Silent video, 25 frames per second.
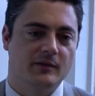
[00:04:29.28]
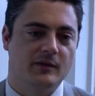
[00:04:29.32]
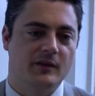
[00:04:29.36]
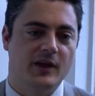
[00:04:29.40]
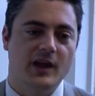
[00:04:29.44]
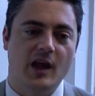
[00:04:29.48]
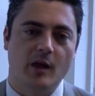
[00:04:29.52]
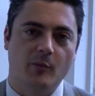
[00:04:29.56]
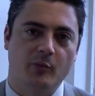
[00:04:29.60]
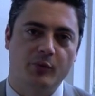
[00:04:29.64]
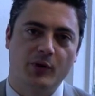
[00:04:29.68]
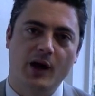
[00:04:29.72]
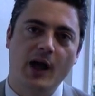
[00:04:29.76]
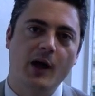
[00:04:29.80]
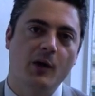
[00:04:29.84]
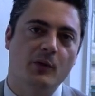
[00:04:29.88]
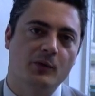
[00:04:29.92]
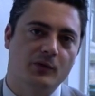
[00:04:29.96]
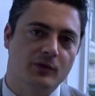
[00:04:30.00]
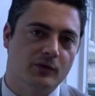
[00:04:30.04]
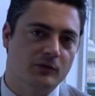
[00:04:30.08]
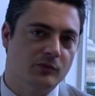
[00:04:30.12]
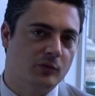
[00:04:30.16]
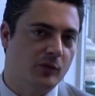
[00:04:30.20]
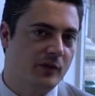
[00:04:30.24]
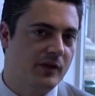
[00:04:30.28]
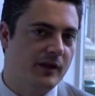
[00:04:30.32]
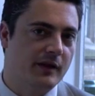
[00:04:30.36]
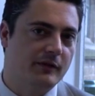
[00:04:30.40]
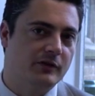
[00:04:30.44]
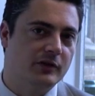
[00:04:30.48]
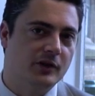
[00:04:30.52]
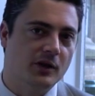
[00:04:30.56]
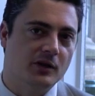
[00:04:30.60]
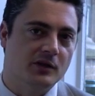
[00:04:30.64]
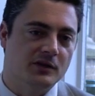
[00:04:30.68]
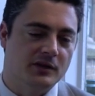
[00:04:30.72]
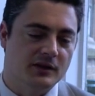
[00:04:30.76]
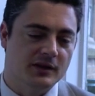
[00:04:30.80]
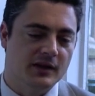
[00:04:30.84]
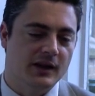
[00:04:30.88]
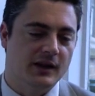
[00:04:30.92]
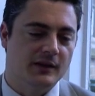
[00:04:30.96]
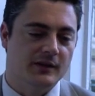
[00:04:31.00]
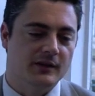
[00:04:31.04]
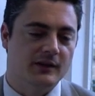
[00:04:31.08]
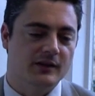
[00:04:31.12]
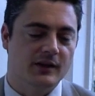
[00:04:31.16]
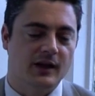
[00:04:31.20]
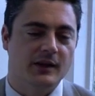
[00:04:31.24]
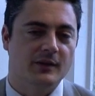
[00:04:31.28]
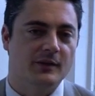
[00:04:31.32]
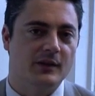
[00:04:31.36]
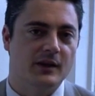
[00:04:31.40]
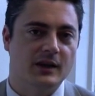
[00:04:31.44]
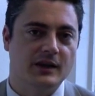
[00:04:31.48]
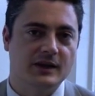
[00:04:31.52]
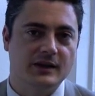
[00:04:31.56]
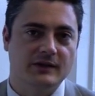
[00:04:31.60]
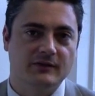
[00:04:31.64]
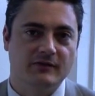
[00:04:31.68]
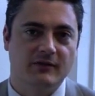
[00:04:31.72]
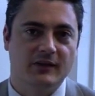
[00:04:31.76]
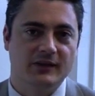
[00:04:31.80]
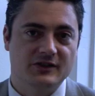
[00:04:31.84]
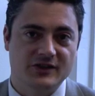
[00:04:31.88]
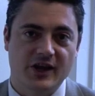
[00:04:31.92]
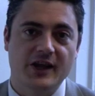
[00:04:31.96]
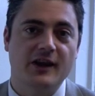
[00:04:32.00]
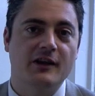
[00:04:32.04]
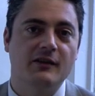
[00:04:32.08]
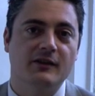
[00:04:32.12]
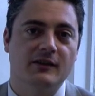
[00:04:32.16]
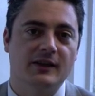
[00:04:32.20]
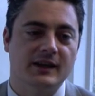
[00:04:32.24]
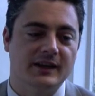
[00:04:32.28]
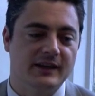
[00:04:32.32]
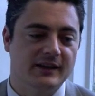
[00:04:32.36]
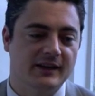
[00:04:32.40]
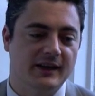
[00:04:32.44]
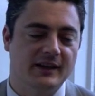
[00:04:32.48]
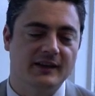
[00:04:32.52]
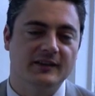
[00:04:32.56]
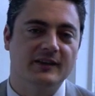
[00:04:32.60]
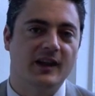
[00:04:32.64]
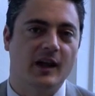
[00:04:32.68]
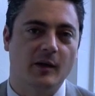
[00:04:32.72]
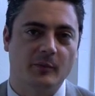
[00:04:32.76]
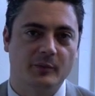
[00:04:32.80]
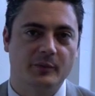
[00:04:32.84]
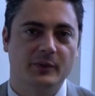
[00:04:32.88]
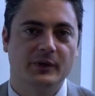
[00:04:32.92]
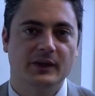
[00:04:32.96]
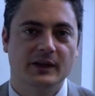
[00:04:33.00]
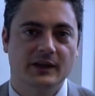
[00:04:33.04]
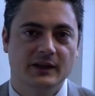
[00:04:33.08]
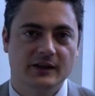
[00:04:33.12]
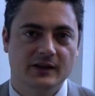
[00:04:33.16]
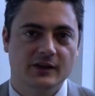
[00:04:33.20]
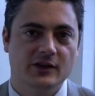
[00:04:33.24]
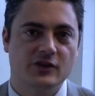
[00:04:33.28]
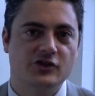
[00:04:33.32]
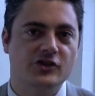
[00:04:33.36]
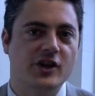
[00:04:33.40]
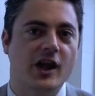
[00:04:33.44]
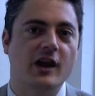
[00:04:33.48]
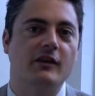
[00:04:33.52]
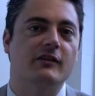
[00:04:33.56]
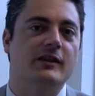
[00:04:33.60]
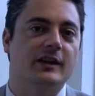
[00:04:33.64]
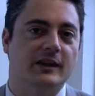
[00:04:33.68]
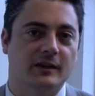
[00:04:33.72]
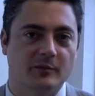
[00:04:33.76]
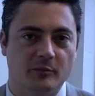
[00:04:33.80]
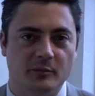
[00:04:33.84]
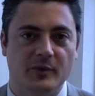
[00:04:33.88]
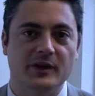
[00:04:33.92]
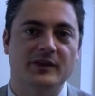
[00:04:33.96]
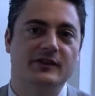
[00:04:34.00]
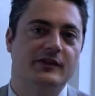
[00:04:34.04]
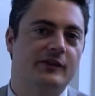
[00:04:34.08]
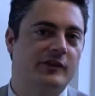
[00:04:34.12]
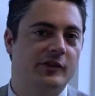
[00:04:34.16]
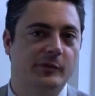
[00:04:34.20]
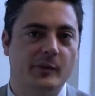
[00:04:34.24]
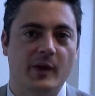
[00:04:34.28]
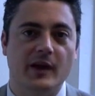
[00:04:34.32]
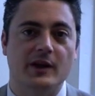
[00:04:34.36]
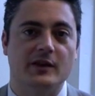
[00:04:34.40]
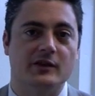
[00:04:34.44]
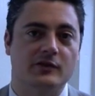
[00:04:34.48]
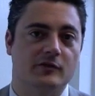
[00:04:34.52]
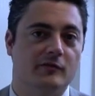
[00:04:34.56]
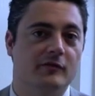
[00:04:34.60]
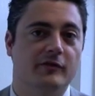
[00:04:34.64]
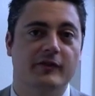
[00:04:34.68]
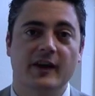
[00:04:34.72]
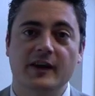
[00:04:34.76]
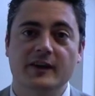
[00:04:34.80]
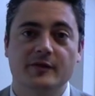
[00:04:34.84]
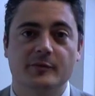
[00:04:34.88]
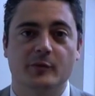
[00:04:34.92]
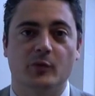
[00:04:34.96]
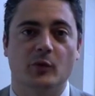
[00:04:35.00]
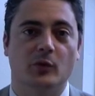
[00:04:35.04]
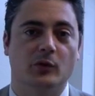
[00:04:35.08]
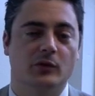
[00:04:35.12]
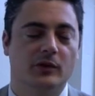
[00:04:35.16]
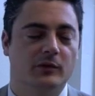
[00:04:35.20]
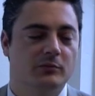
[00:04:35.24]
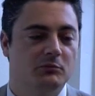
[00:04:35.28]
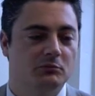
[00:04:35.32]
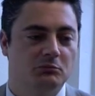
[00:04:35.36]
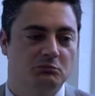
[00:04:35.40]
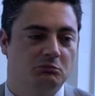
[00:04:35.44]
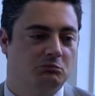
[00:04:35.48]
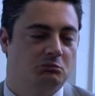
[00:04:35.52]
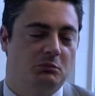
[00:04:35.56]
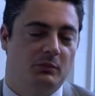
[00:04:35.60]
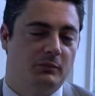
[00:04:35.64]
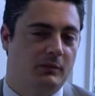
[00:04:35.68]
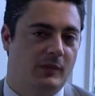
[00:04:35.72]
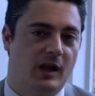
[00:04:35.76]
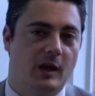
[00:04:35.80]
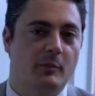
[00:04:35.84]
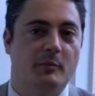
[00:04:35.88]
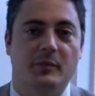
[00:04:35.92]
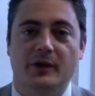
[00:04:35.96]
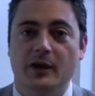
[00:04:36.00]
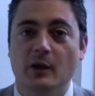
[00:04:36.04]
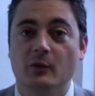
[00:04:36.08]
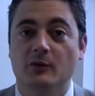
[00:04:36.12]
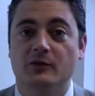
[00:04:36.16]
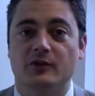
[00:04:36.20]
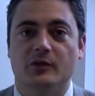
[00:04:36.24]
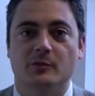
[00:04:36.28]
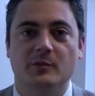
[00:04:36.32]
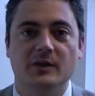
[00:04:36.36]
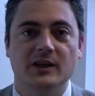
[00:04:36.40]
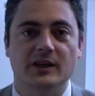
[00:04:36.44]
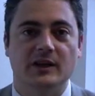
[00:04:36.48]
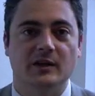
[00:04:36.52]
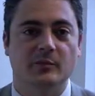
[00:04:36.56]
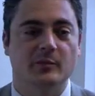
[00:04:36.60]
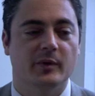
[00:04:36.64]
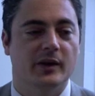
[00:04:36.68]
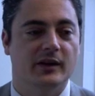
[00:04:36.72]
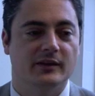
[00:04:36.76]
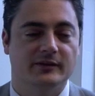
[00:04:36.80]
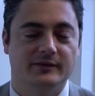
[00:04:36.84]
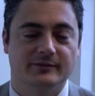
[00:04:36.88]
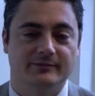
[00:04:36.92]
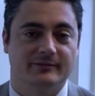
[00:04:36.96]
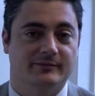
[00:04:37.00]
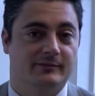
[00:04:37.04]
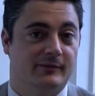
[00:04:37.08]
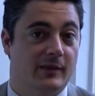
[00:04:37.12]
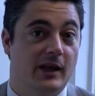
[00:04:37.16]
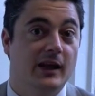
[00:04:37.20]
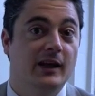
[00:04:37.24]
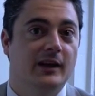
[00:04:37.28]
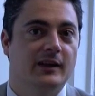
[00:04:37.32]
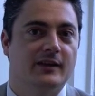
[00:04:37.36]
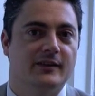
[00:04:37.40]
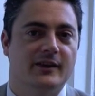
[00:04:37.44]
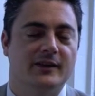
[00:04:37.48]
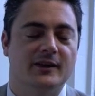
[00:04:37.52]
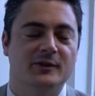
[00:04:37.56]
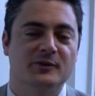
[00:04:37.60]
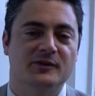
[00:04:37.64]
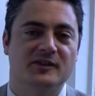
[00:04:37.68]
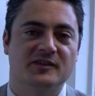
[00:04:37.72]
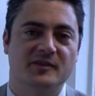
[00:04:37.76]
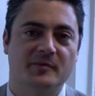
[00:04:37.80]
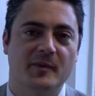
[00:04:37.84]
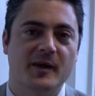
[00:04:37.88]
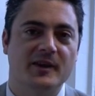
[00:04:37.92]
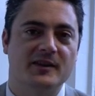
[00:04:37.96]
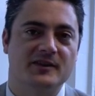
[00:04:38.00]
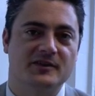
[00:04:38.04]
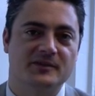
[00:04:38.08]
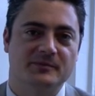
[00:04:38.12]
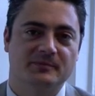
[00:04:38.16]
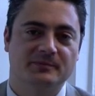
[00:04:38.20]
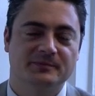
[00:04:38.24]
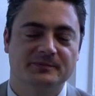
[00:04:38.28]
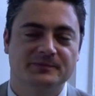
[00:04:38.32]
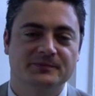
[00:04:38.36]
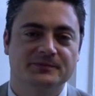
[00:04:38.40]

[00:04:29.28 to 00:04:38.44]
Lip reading: they are proud of what they've done, and they generally end up sharing bits of Spanish on Facebook, unbeknown to me, but hey, they're using Spanish.